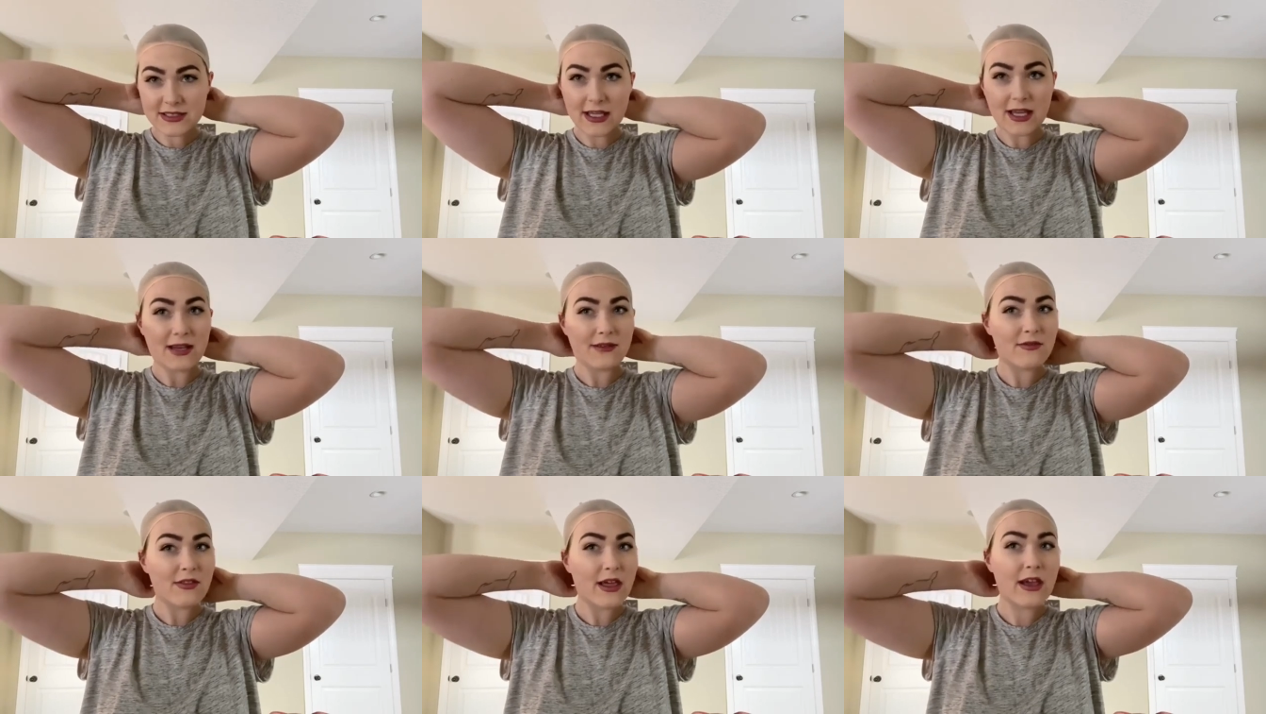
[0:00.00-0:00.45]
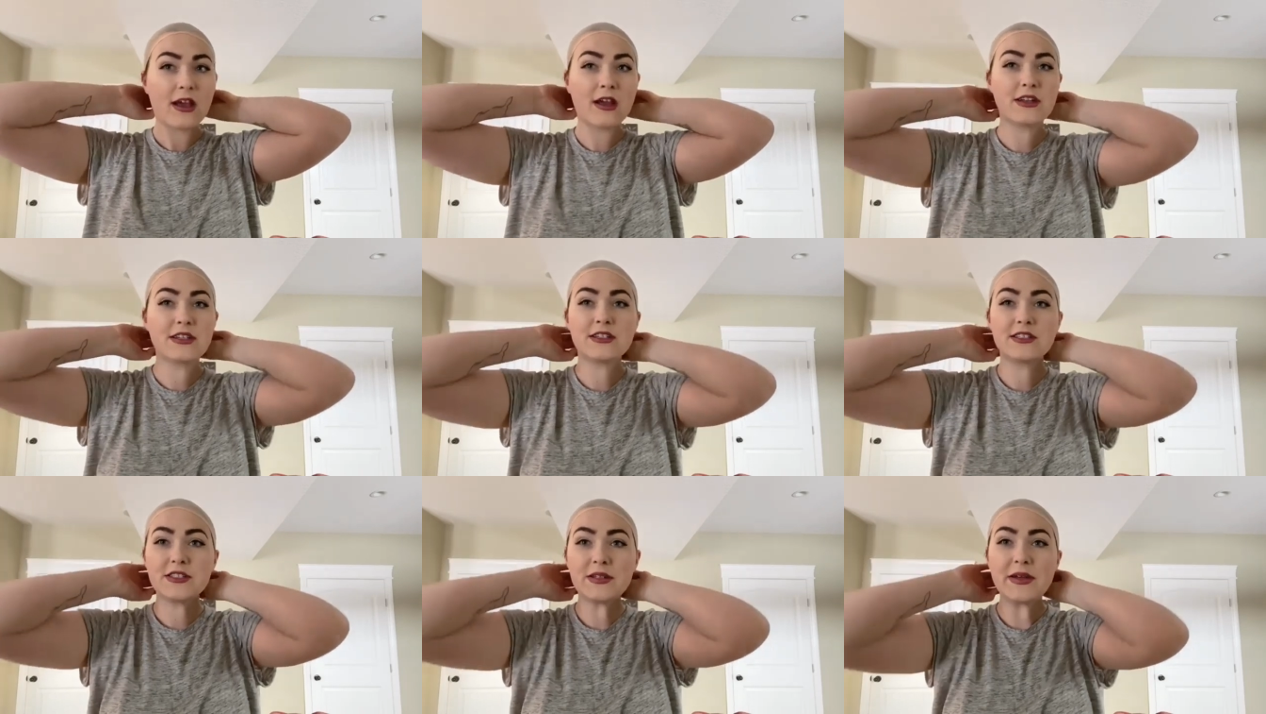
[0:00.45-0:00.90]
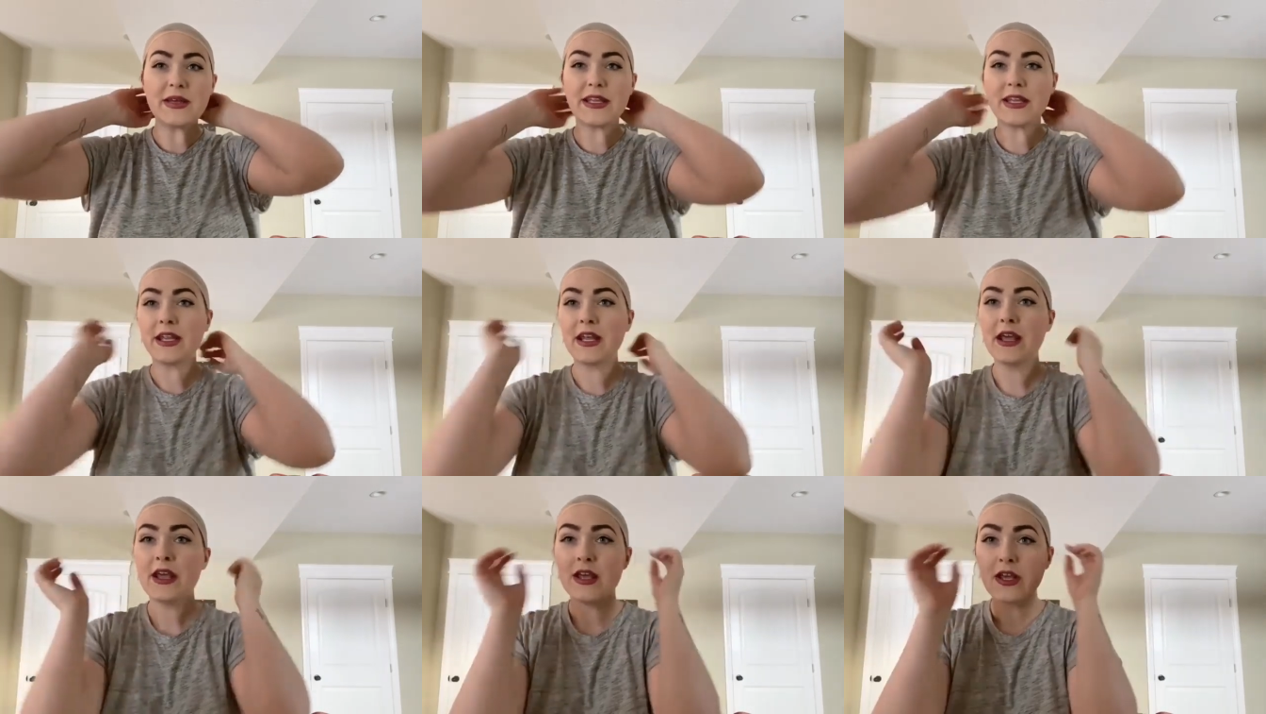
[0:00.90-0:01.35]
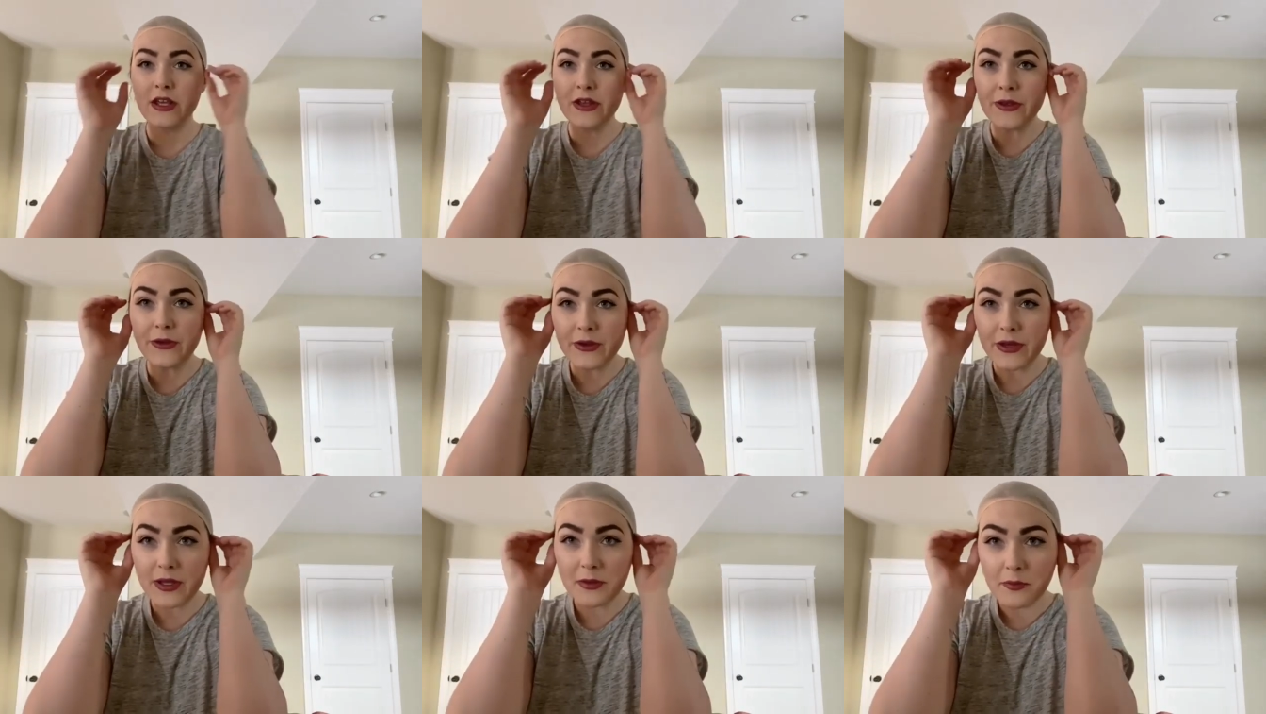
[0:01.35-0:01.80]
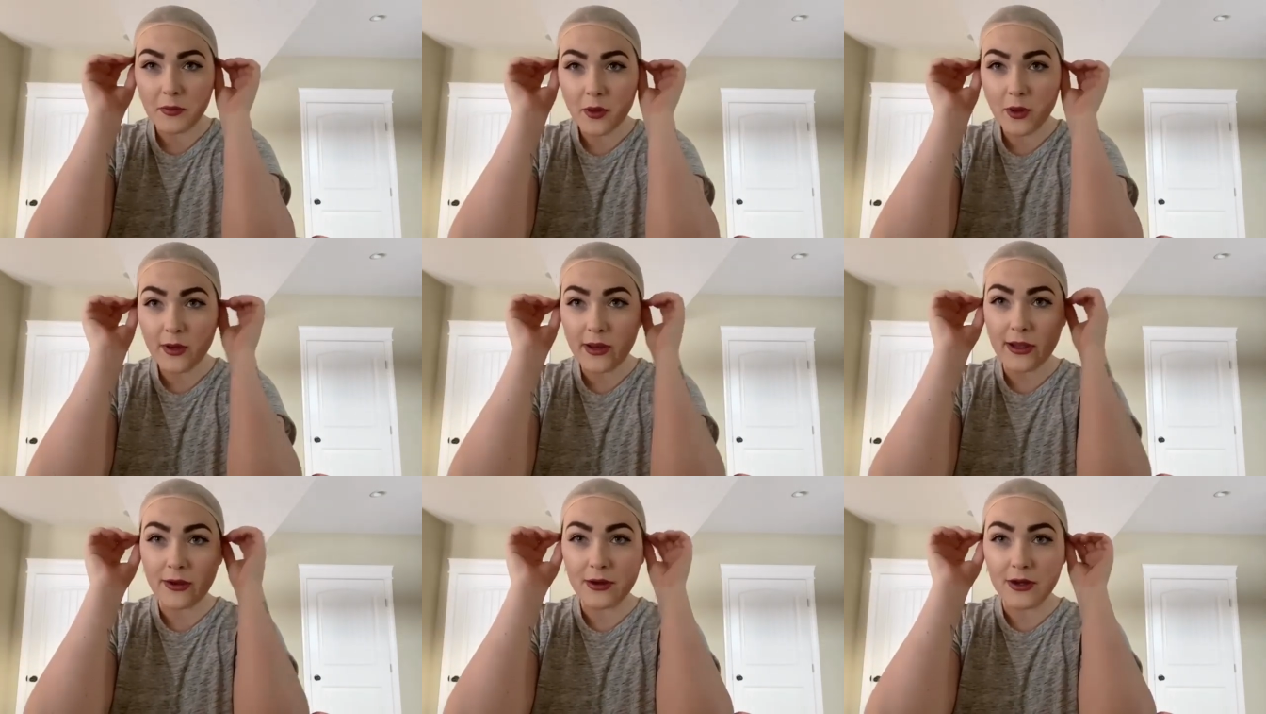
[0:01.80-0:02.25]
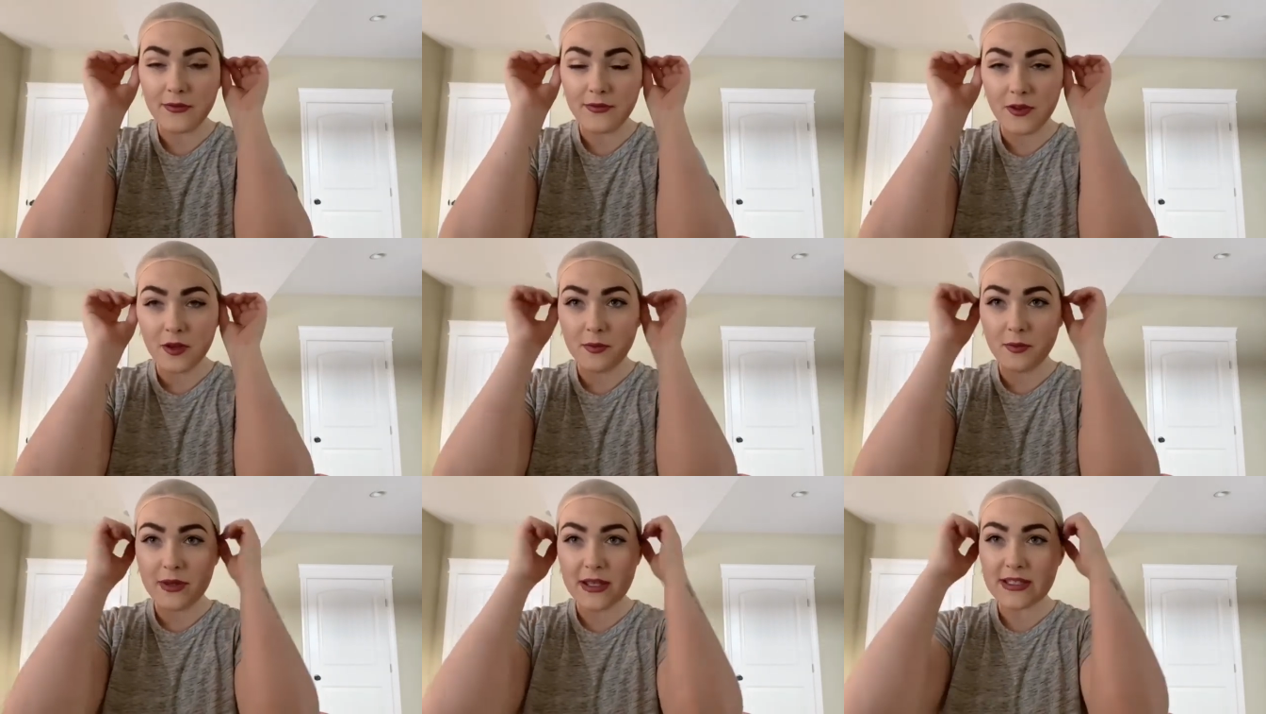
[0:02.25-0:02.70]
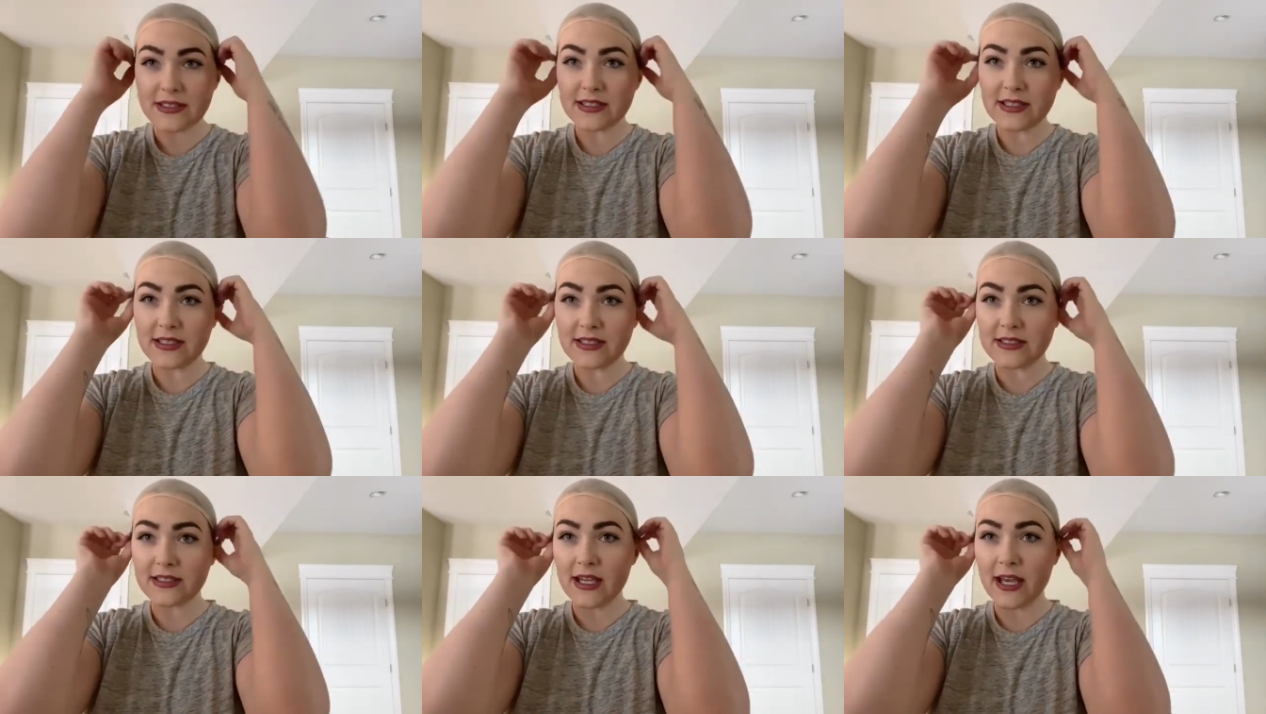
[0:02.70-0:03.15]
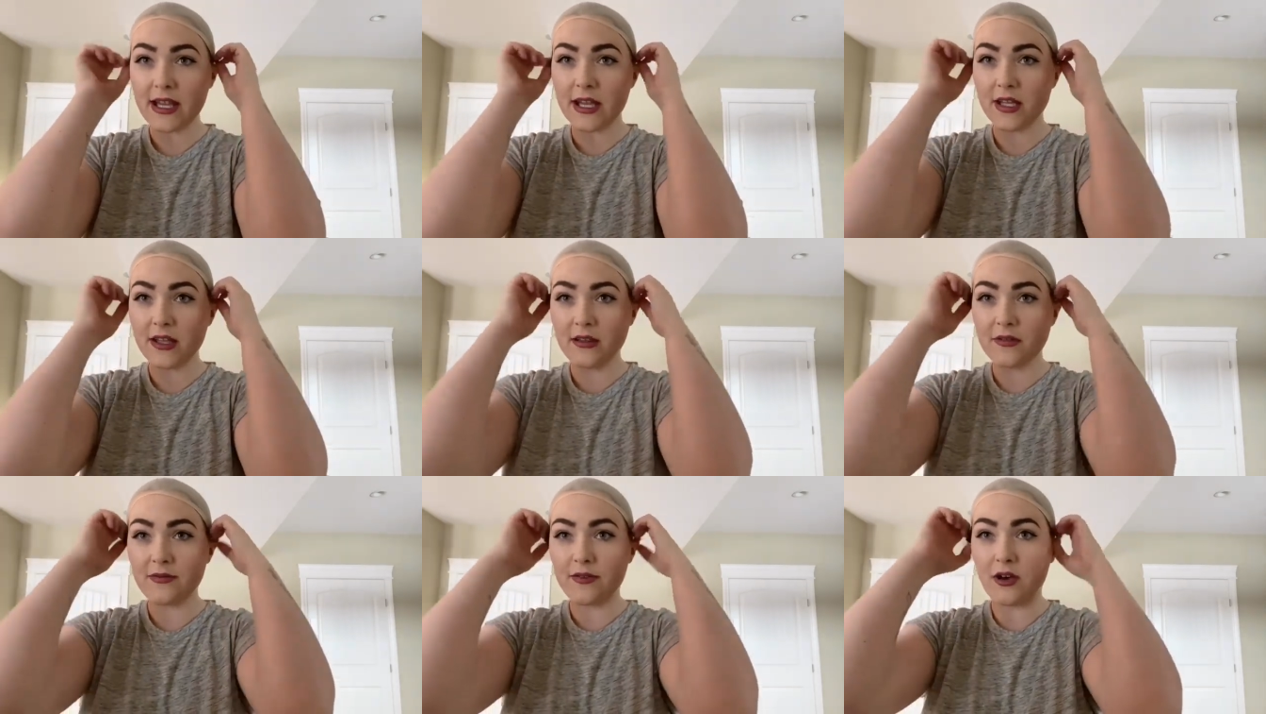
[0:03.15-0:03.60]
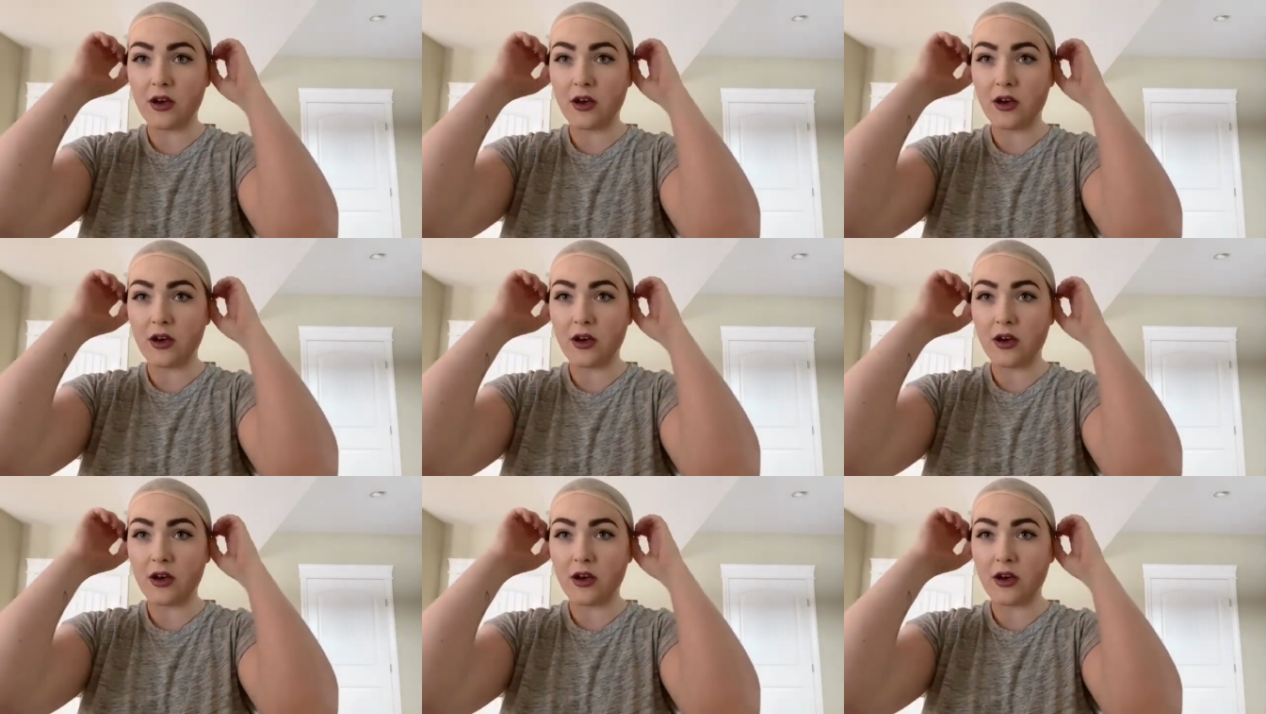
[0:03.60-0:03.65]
to have the hair to do it, you can pull out a few pieces kind of